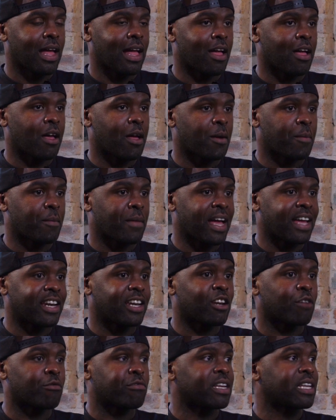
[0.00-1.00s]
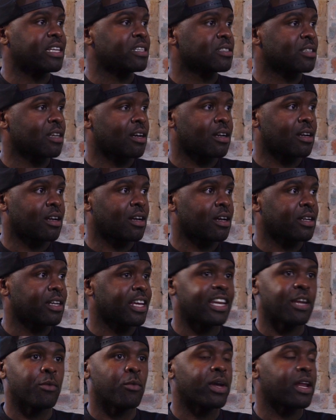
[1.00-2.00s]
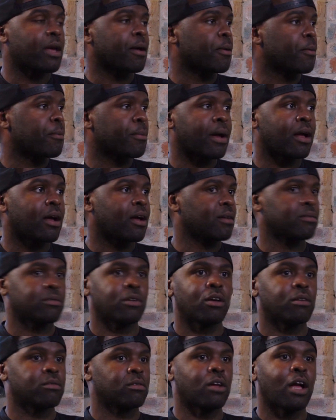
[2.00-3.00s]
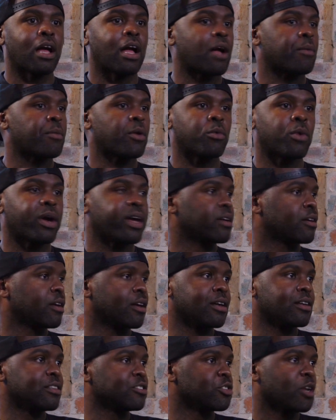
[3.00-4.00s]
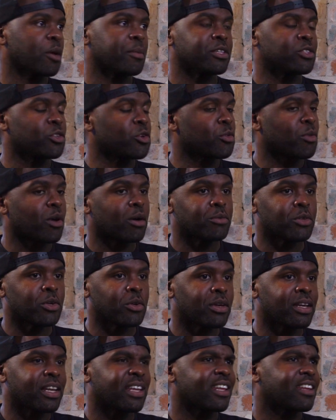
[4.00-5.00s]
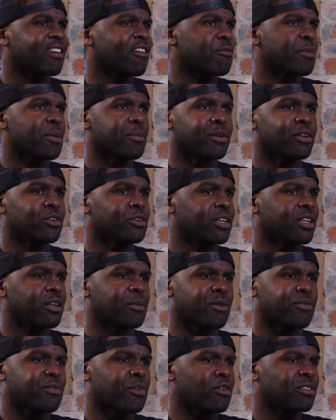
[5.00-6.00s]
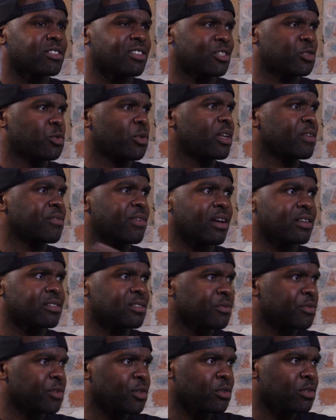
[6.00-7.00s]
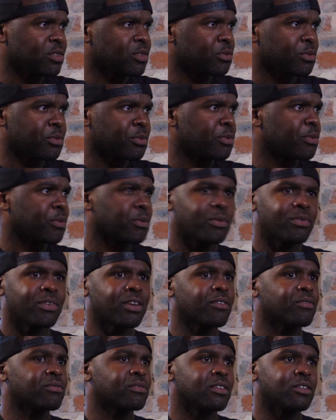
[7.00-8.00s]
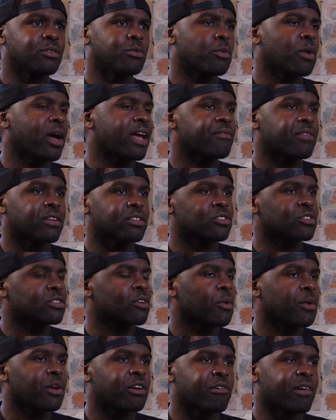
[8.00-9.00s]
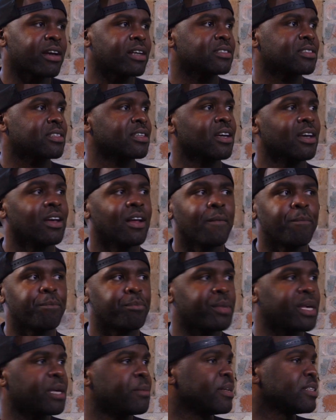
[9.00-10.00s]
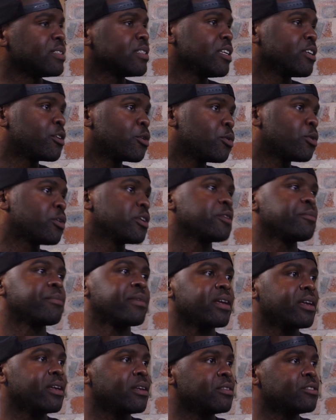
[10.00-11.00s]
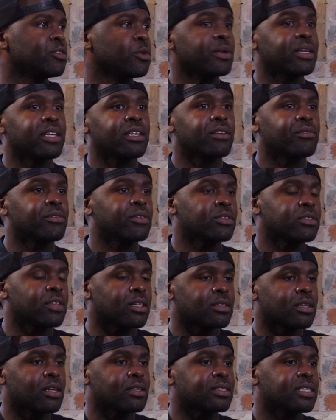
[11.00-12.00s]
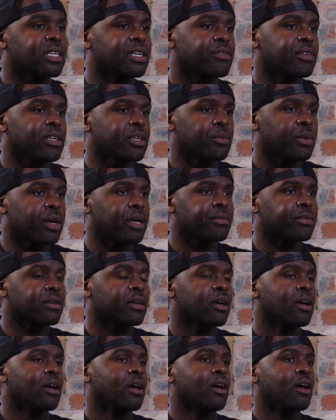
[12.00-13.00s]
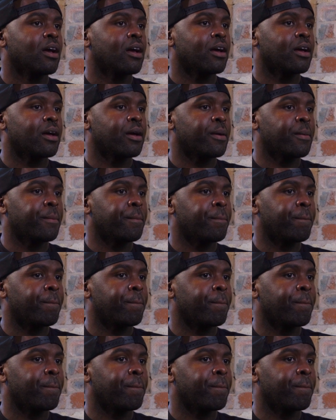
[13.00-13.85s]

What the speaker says: And then I released it online, and then went out my way, do you know what I mean, doing what I'm doing. And then I remember looking at my phone, it was like 20,000 views within whatever, just going crazy. BBC calling me, doing interviews on TV and whatever.